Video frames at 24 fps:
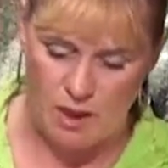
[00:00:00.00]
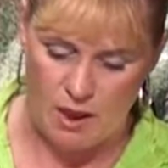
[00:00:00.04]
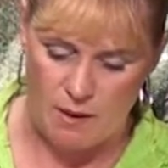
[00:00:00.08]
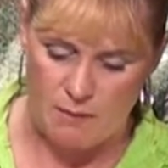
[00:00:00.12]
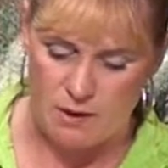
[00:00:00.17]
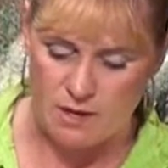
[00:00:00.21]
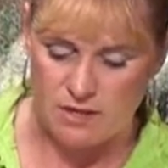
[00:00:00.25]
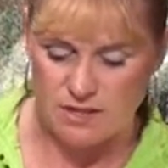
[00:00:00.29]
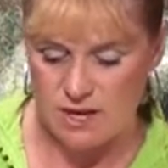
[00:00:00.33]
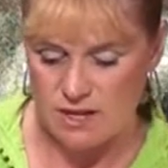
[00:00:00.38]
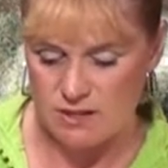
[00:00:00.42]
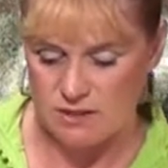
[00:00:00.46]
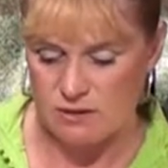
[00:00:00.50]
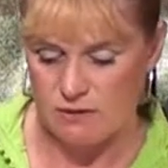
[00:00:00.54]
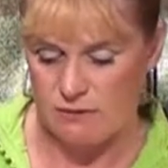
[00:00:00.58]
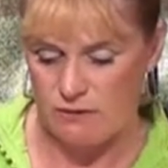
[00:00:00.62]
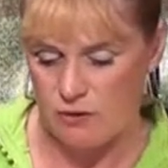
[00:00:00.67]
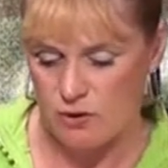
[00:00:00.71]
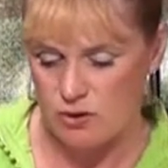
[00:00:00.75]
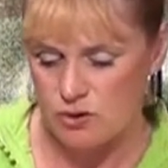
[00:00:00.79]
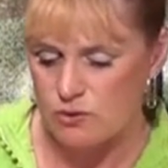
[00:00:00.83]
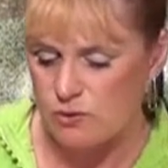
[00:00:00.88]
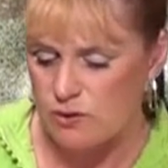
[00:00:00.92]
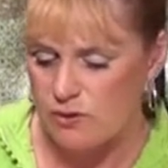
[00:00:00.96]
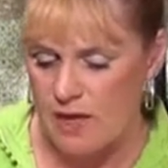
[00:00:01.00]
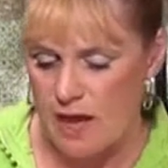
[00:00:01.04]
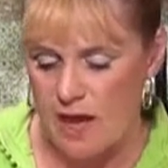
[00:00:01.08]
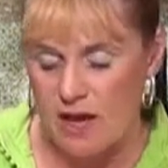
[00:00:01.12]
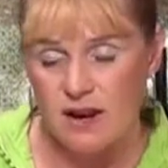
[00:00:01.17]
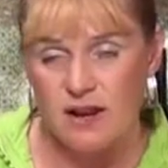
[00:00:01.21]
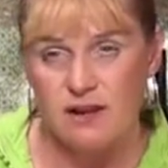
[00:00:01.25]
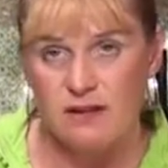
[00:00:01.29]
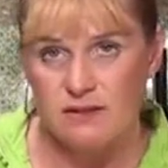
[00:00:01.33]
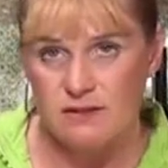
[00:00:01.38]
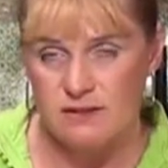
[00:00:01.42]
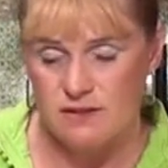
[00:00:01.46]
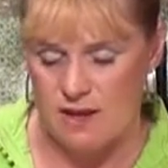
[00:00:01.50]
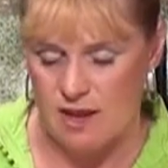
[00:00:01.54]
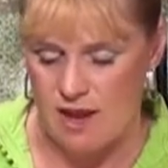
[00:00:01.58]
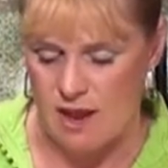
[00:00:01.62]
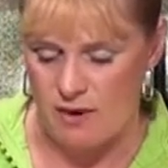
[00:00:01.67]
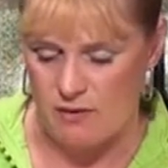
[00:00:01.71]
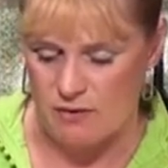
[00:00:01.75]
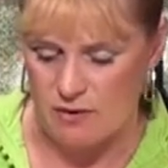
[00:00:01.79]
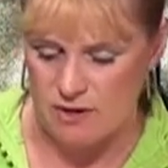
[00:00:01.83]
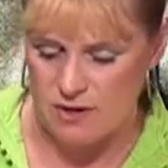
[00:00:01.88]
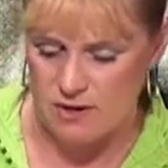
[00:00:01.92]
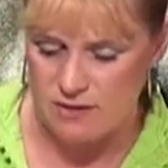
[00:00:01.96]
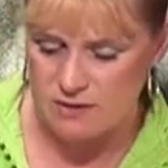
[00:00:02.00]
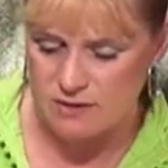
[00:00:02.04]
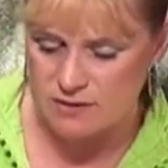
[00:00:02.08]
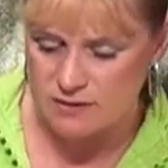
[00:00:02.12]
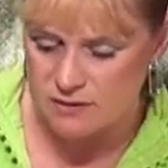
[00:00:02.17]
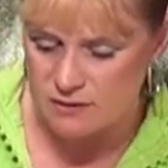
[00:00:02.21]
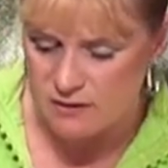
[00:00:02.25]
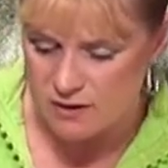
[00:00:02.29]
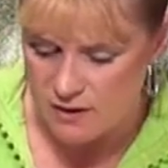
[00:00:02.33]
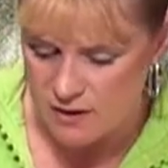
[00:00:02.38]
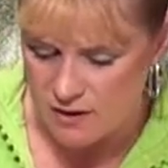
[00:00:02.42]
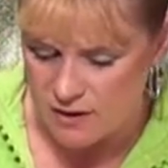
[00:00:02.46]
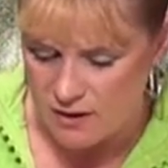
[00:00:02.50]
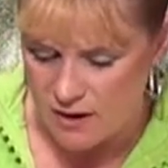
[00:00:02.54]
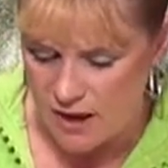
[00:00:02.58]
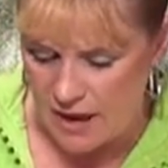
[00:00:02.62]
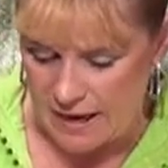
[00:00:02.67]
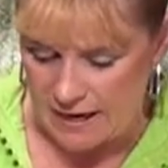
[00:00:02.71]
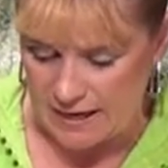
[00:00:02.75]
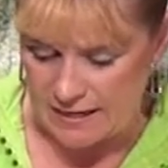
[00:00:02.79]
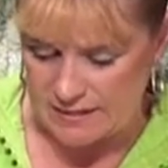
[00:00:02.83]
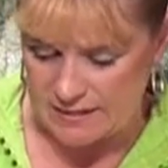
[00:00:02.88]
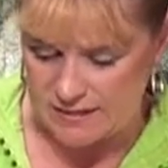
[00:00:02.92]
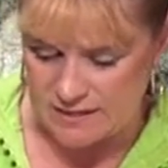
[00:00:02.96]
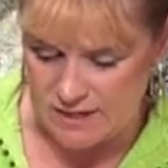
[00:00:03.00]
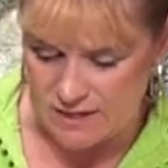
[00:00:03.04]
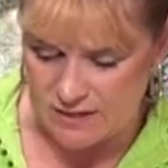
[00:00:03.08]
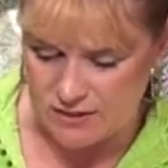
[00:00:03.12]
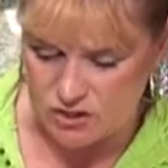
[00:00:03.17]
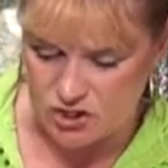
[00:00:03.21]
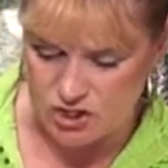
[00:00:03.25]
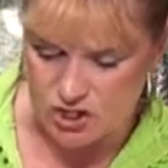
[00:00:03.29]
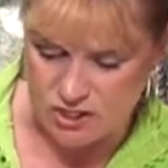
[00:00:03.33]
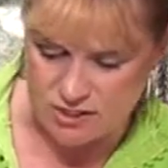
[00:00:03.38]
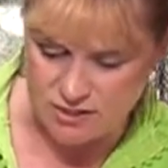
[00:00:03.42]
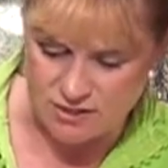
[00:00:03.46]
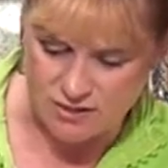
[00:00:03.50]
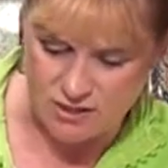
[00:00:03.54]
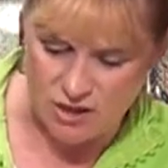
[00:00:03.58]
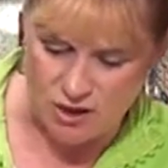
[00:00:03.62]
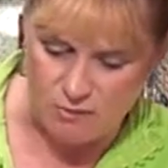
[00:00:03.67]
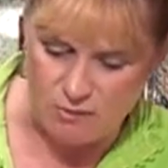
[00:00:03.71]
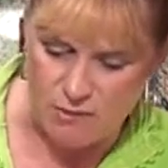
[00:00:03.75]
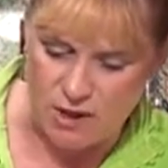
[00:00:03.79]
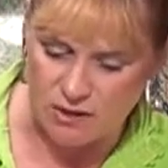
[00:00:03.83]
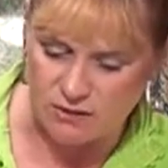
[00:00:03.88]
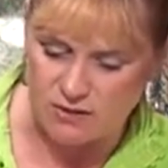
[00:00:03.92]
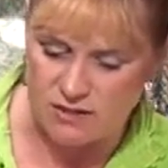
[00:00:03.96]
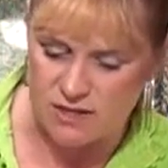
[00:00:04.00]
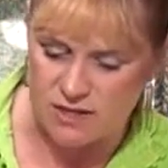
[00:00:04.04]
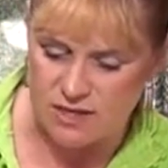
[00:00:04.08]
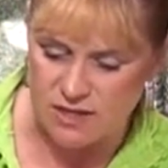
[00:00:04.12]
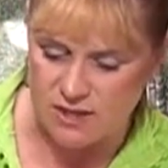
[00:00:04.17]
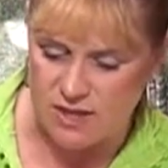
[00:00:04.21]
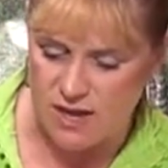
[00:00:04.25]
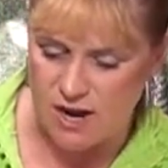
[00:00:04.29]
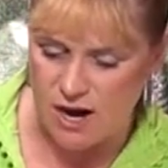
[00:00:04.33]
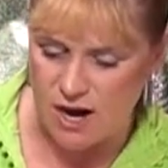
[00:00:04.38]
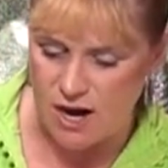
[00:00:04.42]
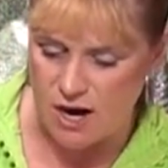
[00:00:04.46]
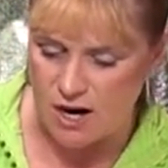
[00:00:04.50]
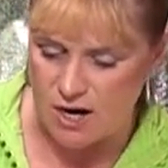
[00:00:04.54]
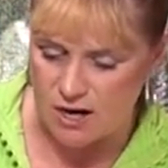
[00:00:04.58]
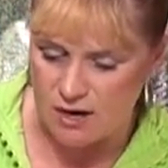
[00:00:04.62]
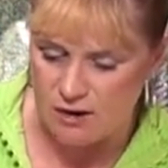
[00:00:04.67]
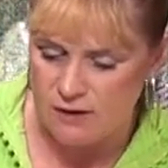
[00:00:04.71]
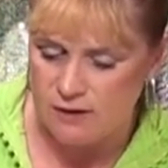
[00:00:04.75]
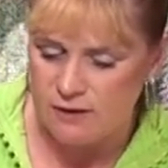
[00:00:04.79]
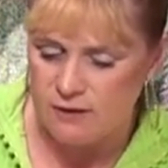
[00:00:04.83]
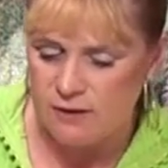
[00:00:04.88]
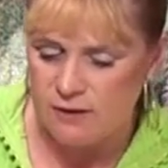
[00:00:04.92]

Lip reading: I'm gonna taste it first without it, see how it is. I can see the cheese is all melted in there.